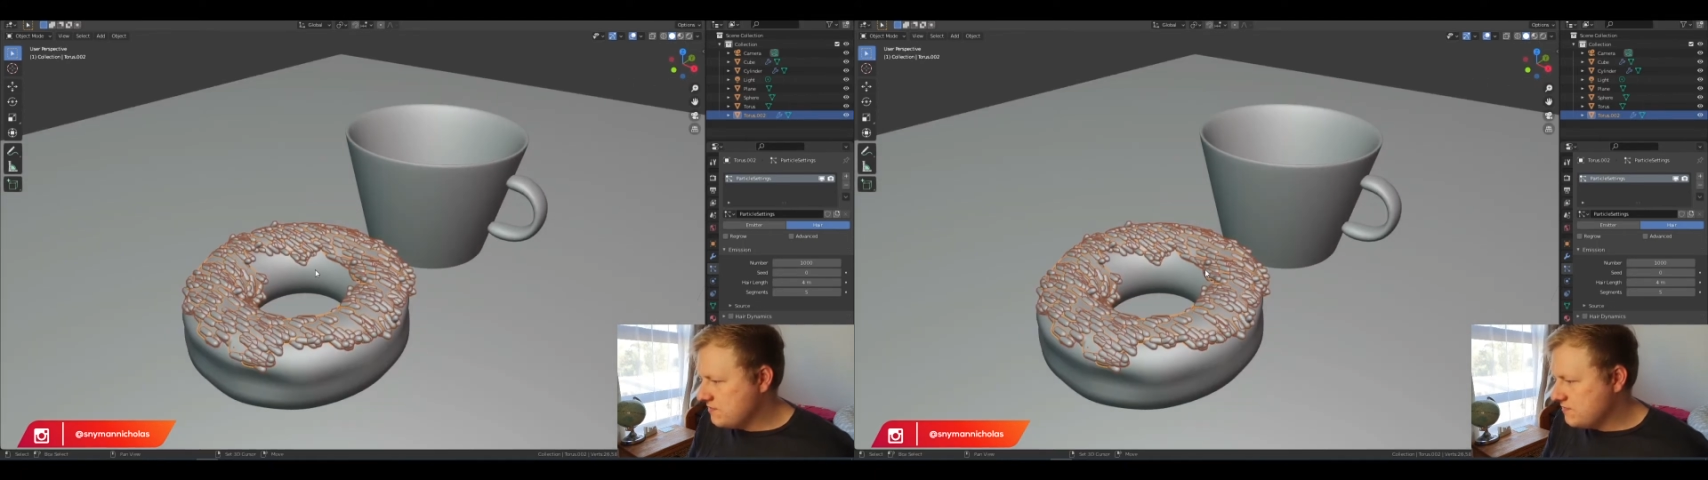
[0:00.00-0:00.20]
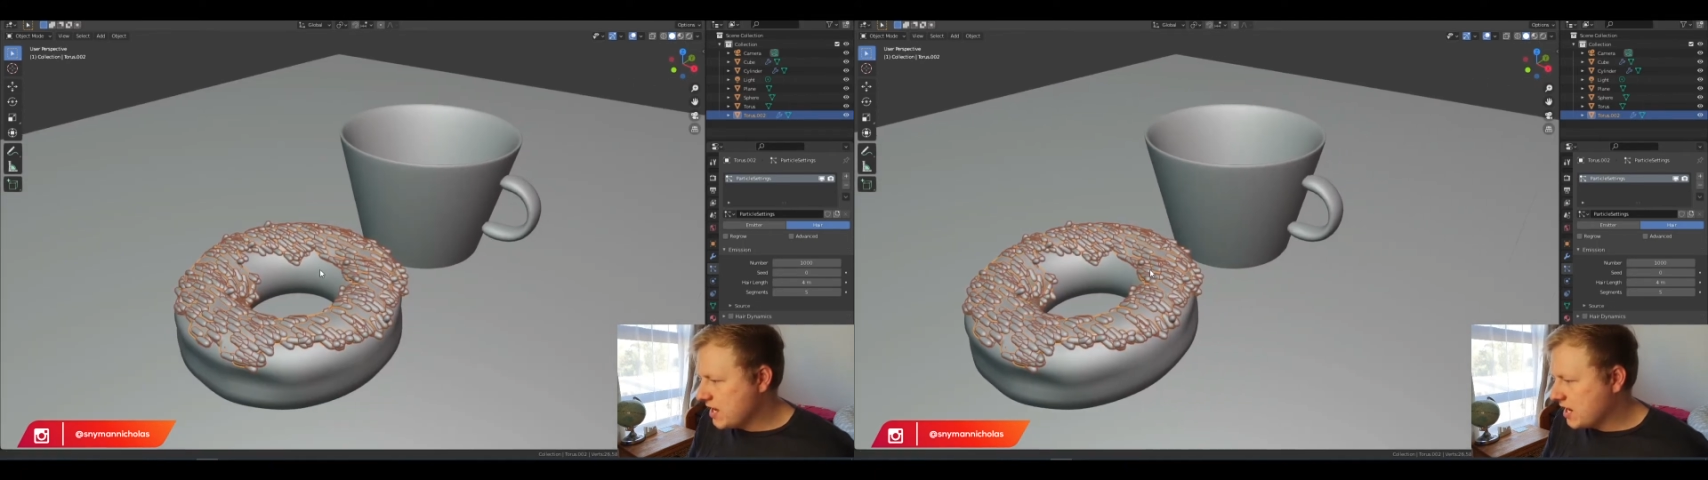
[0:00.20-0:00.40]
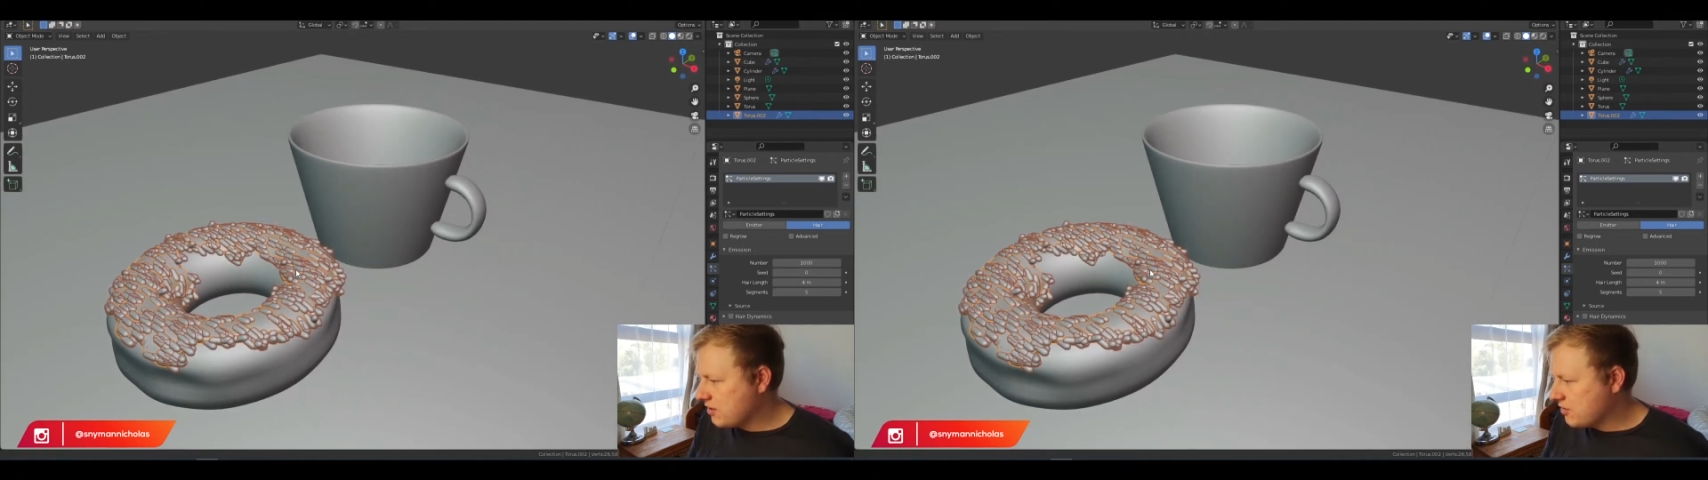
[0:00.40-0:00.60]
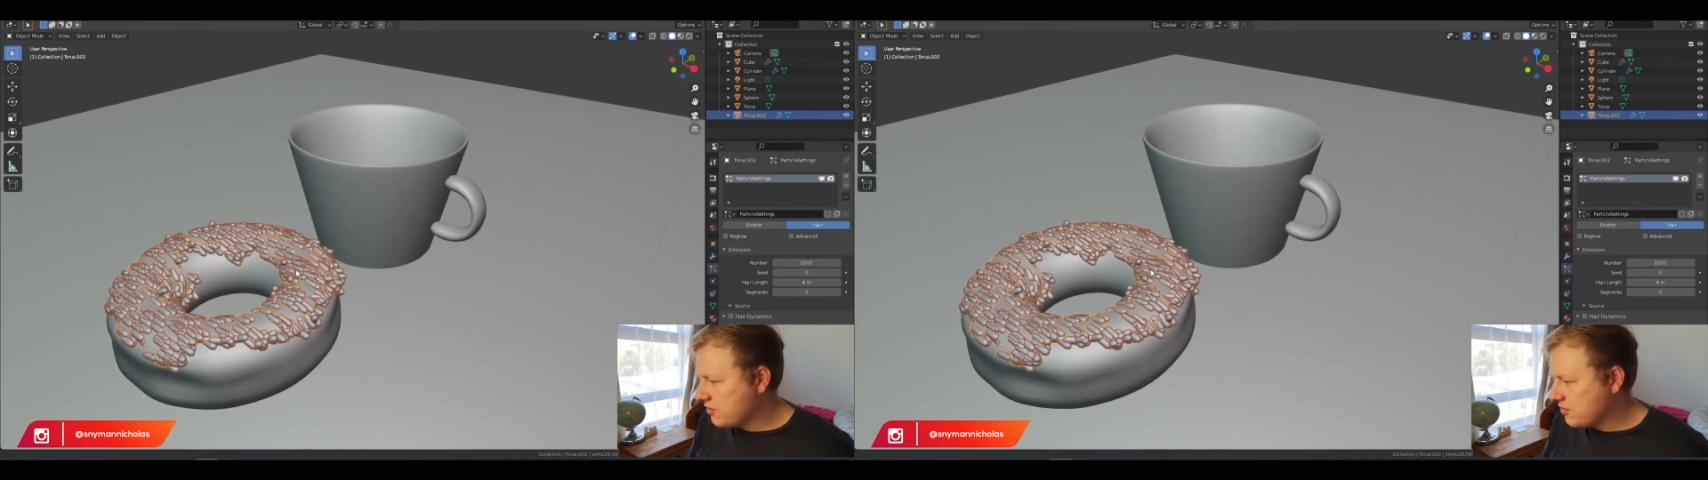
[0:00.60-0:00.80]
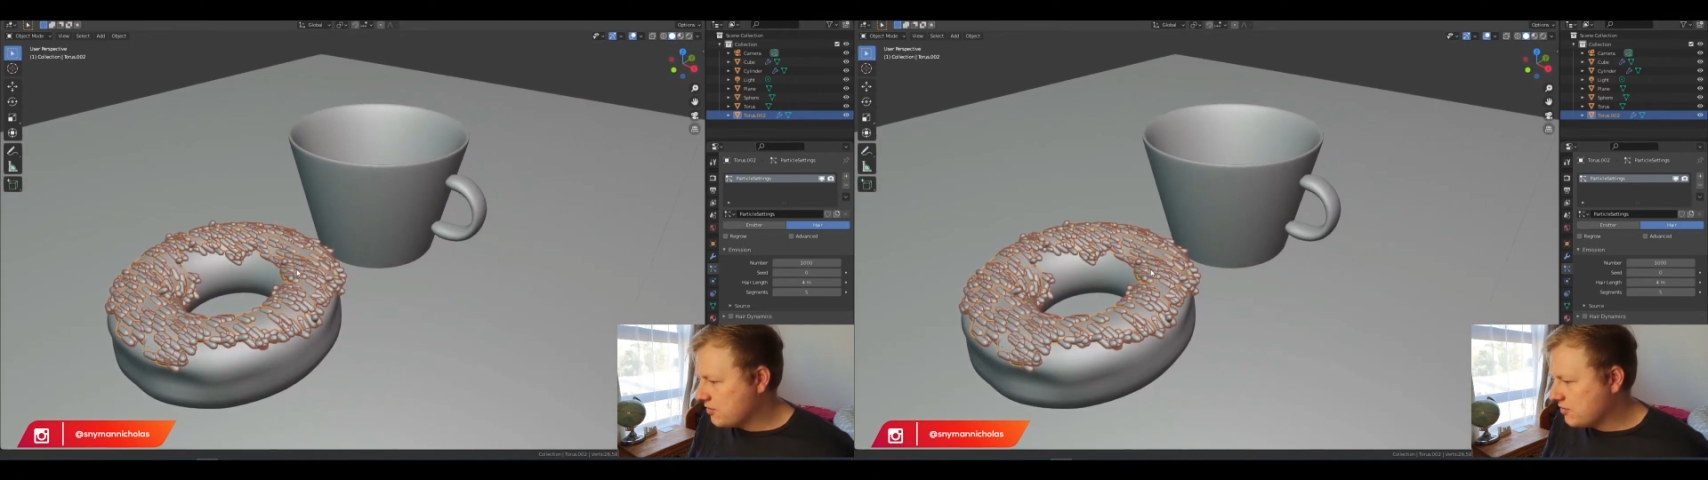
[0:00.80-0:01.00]

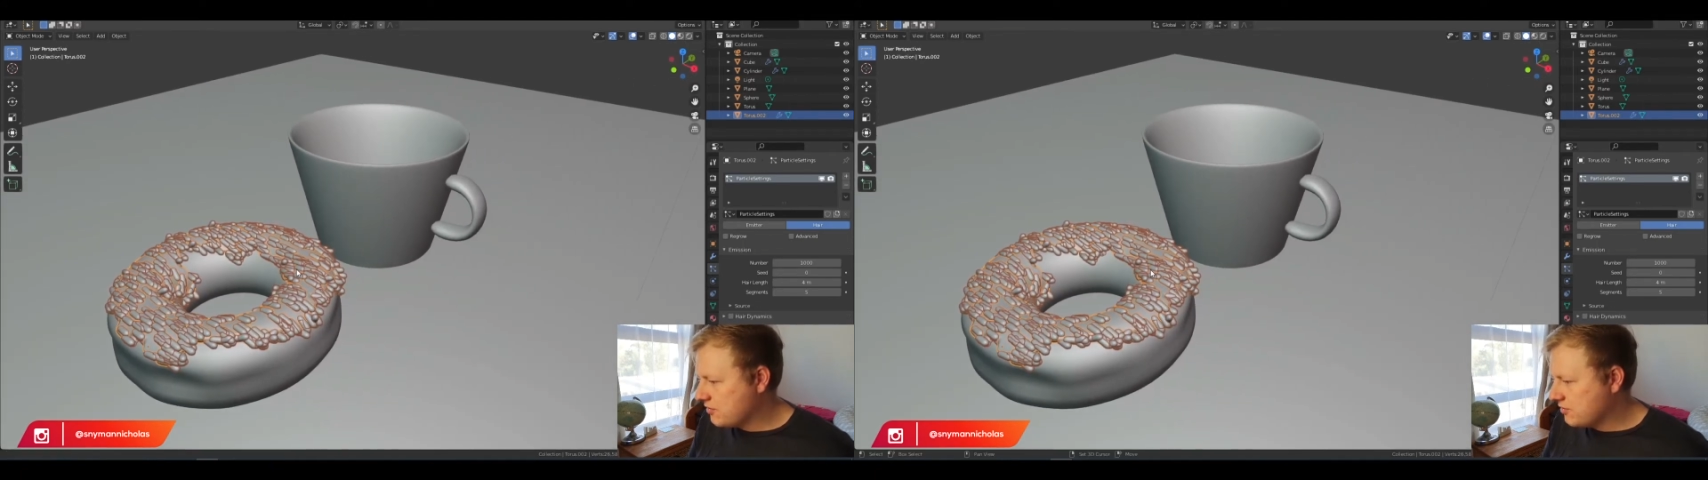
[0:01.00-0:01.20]
our